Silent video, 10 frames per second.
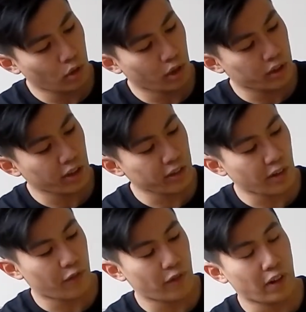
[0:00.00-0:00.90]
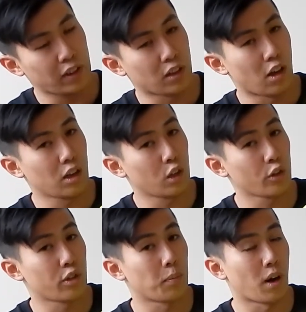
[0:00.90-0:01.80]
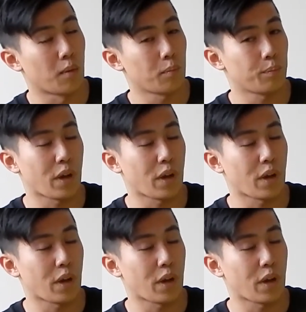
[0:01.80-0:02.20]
it does get fairly long close to the bottom.